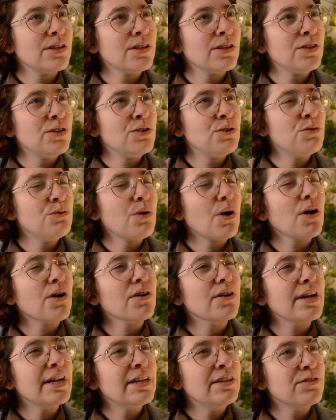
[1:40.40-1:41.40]
you are
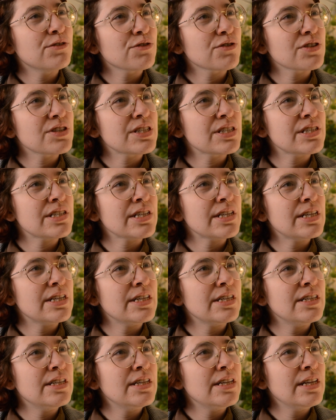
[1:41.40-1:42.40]

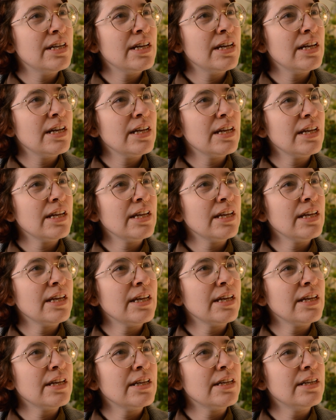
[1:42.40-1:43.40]
interested
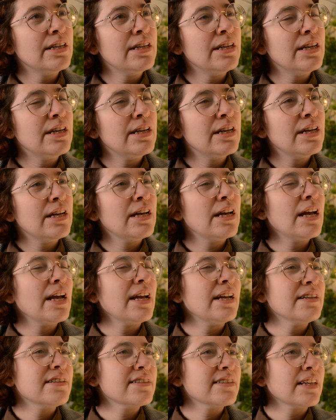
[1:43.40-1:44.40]
in
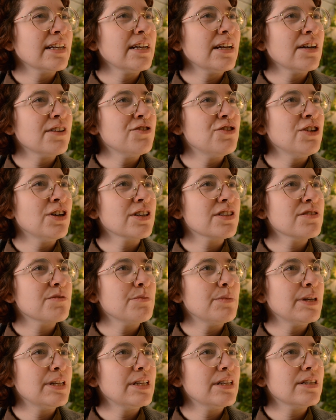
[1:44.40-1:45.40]
a slight
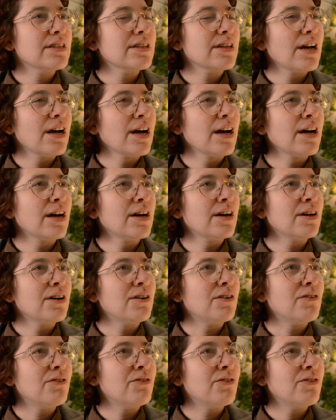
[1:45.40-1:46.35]
adjustment of